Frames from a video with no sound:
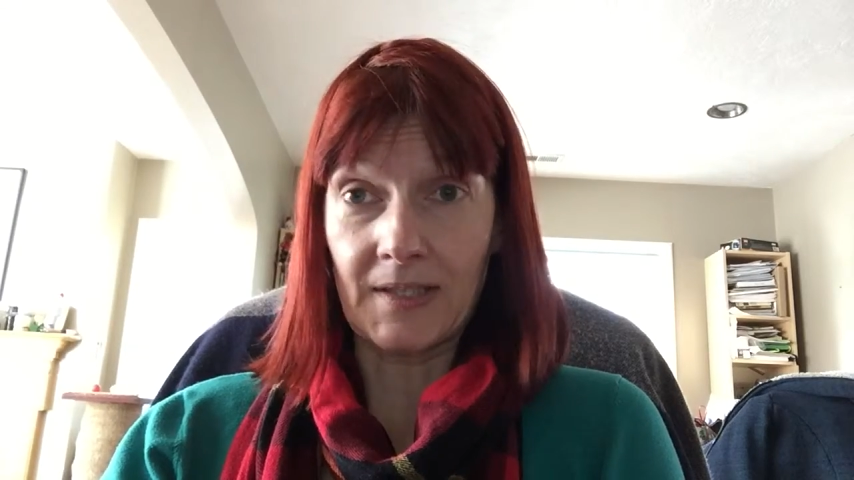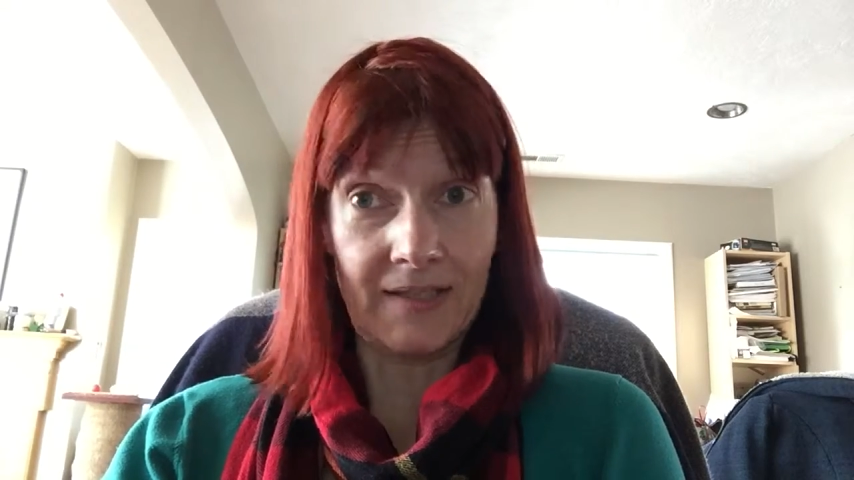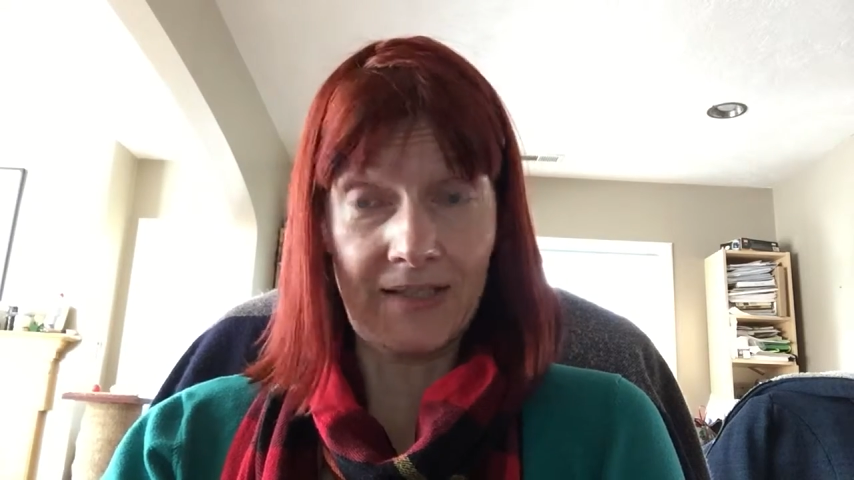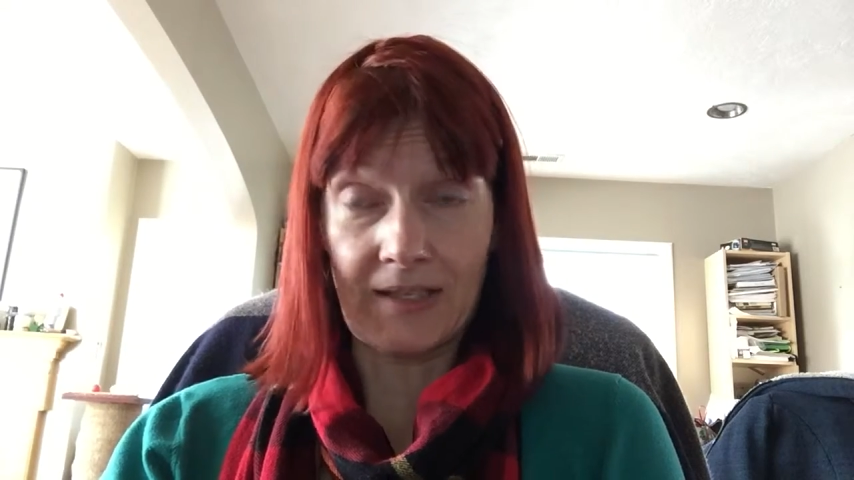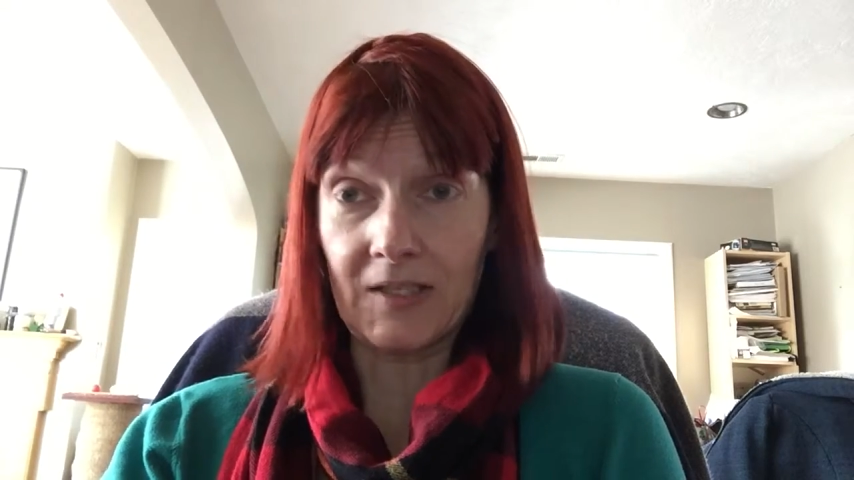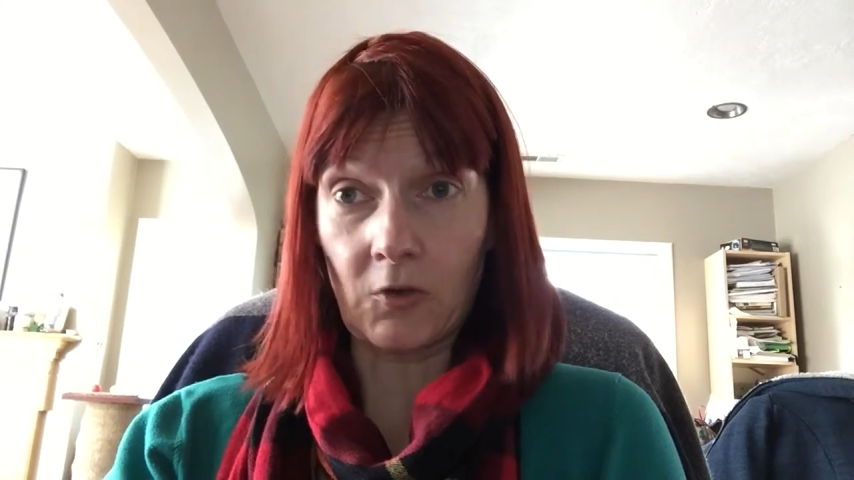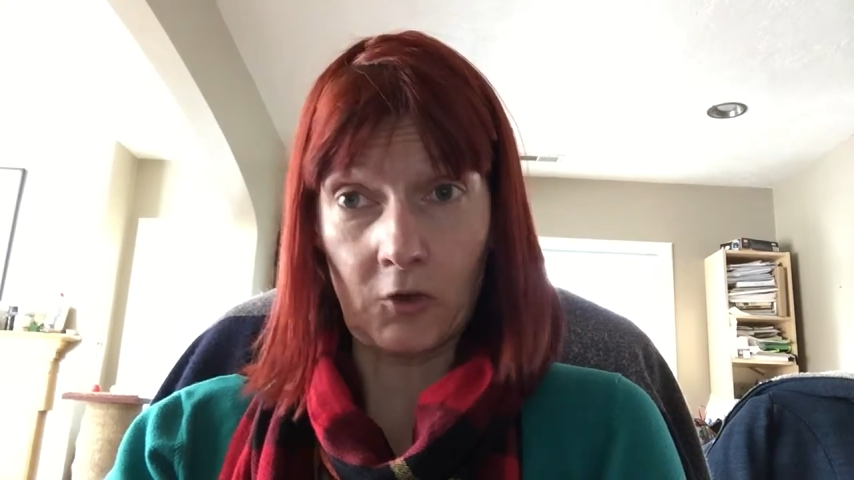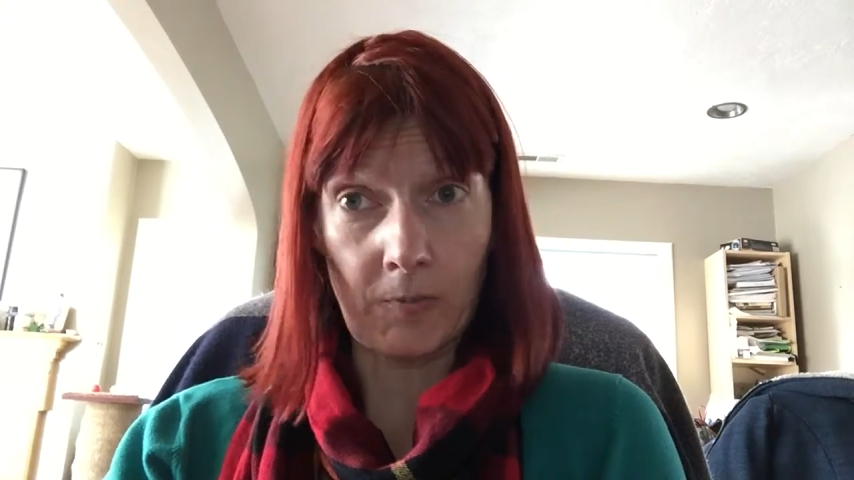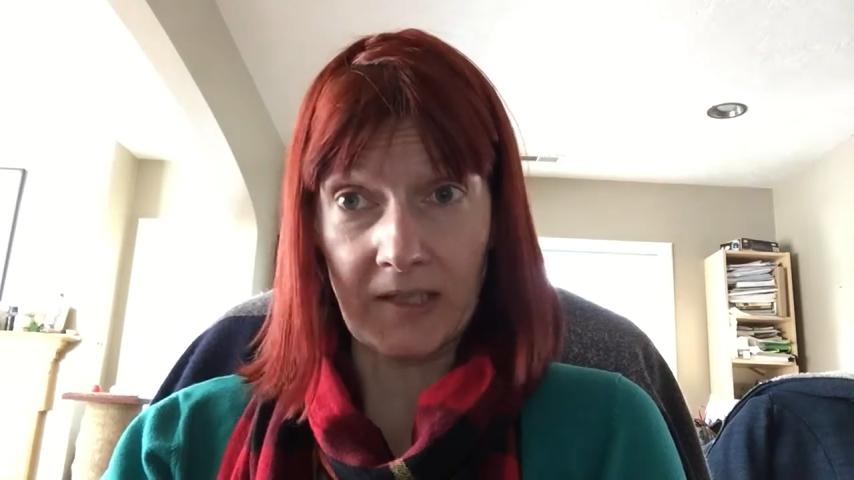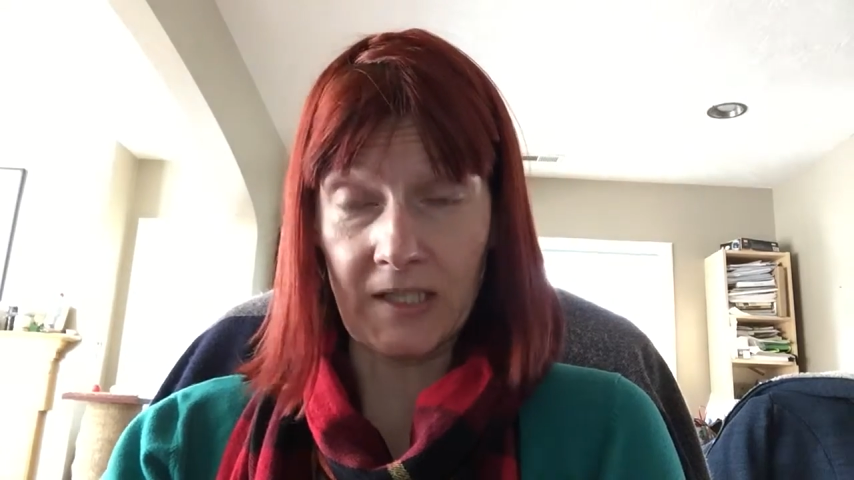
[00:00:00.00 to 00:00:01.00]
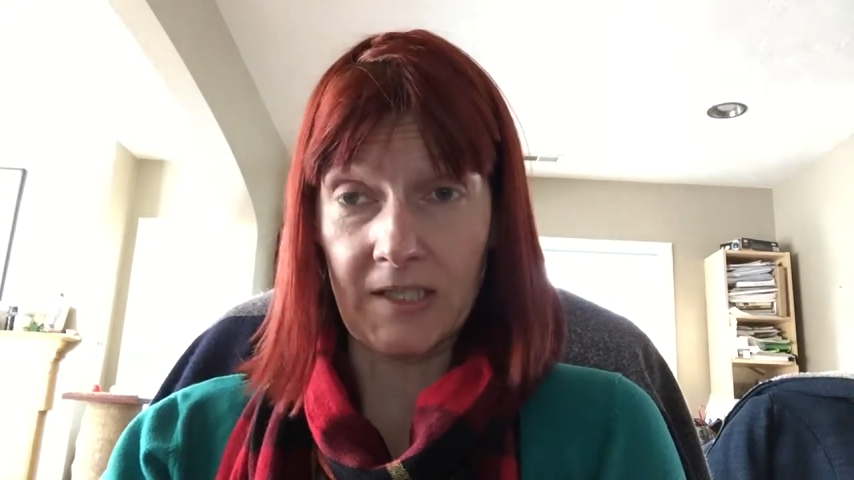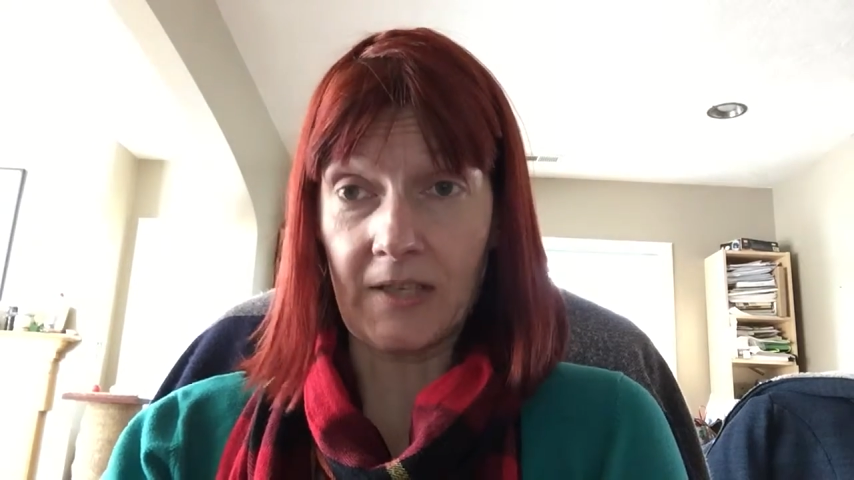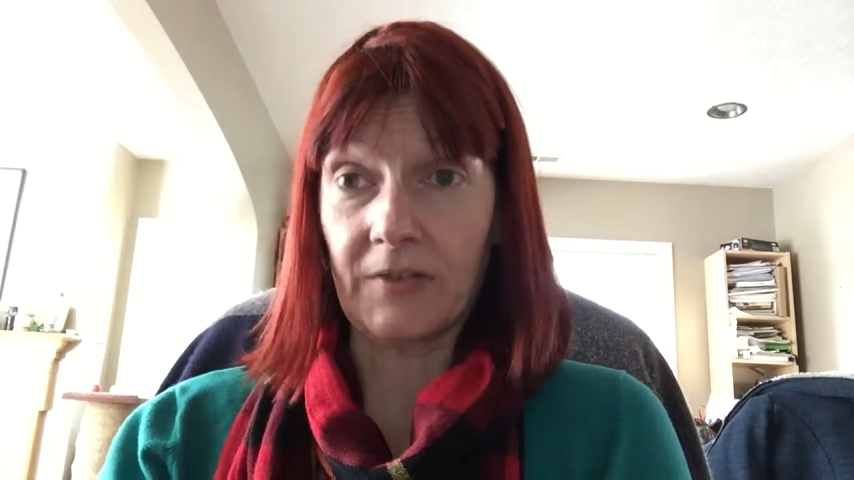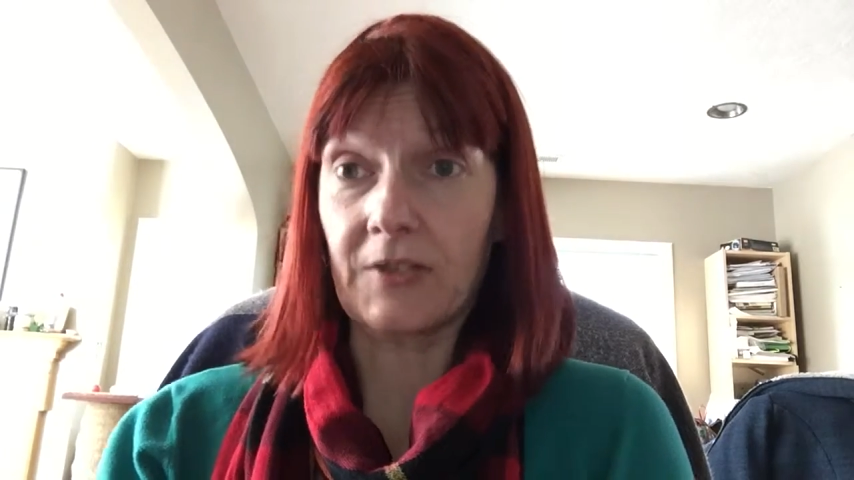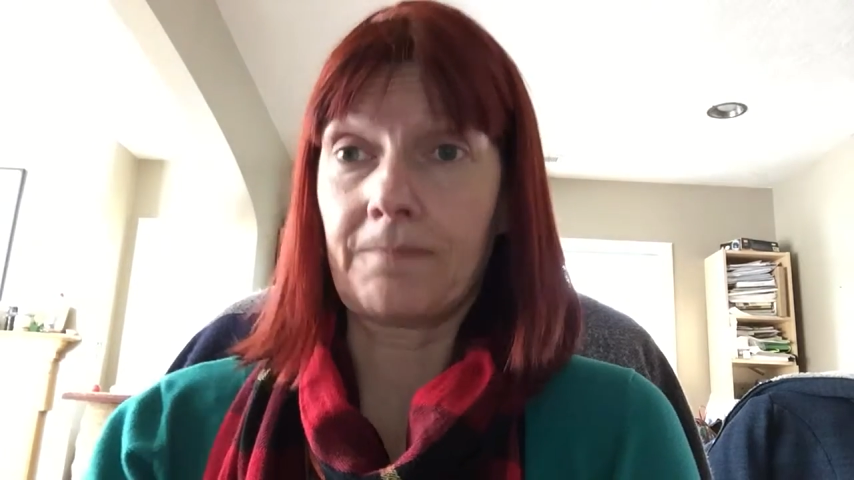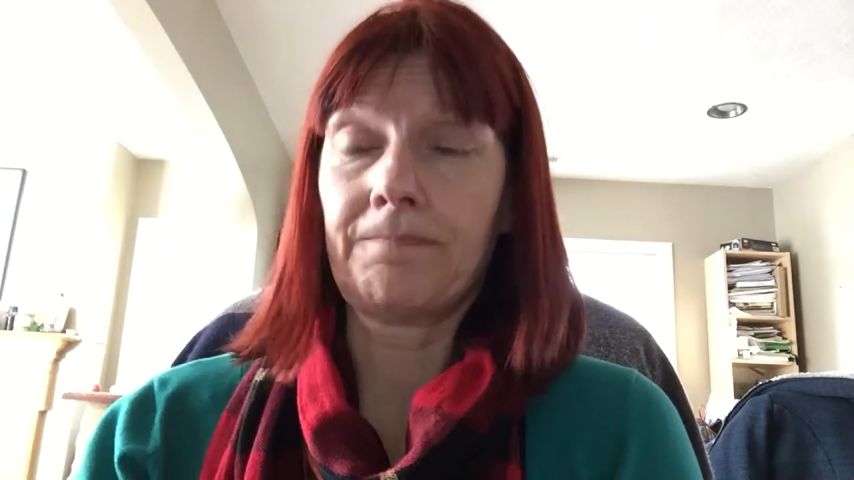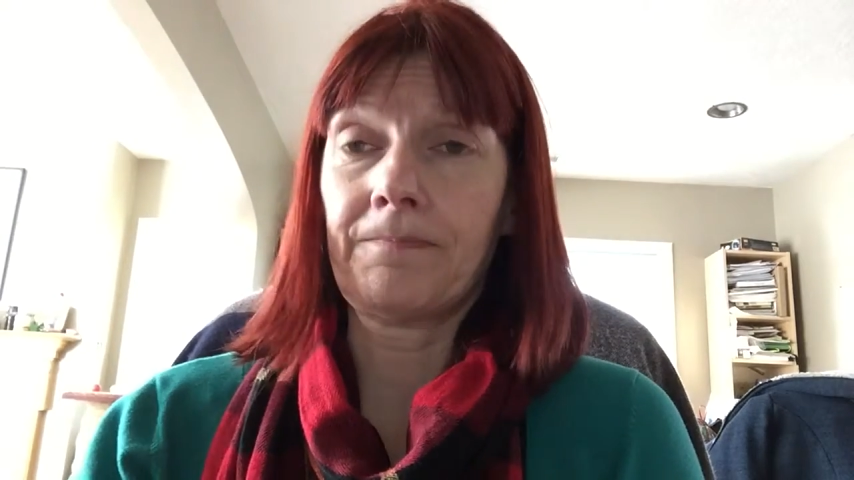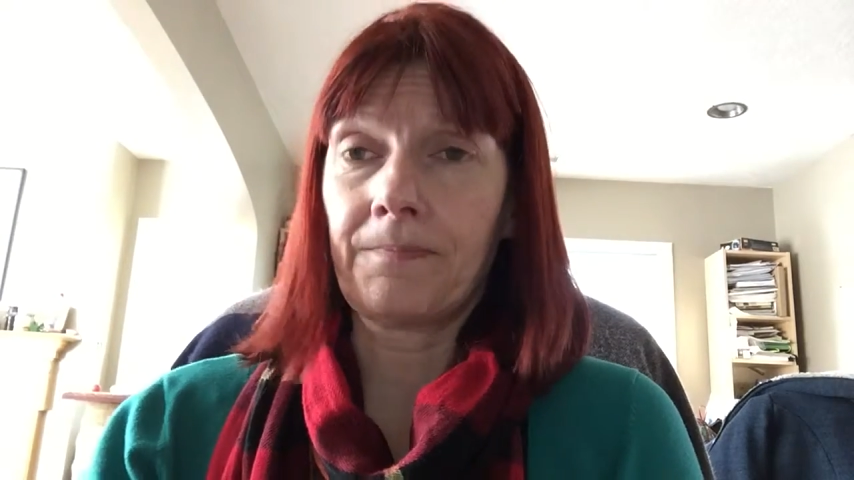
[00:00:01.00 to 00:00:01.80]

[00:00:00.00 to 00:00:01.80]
like I said, it's got your bank details.